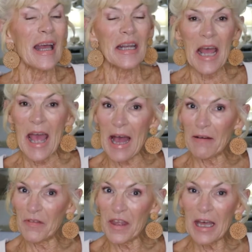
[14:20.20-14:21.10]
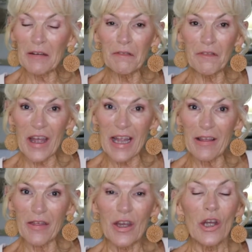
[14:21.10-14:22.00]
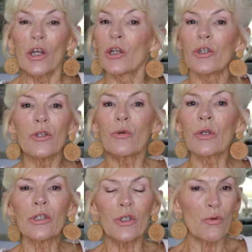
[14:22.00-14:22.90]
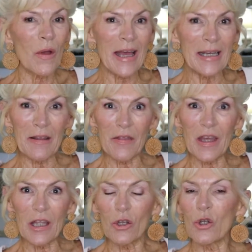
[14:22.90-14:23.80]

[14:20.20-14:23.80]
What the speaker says: and have that faith, you can do anything.